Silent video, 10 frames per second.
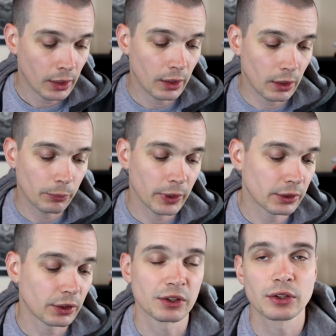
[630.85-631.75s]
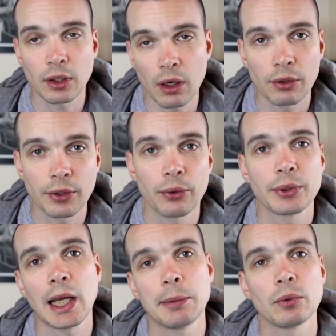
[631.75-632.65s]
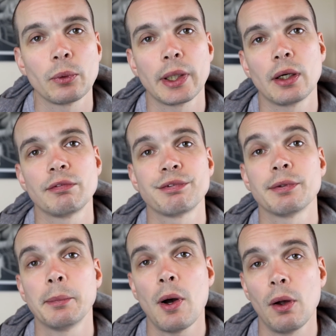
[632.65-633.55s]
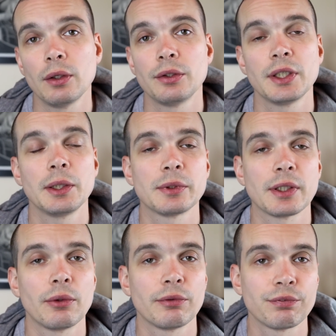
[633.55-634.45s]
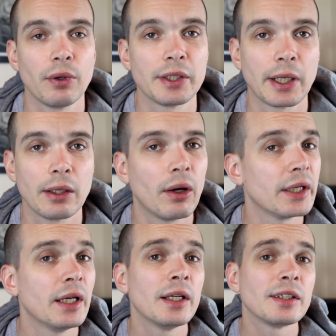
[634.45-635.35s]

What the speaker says: Erwin Costado came all the way over from Holland. He was there on Friday night.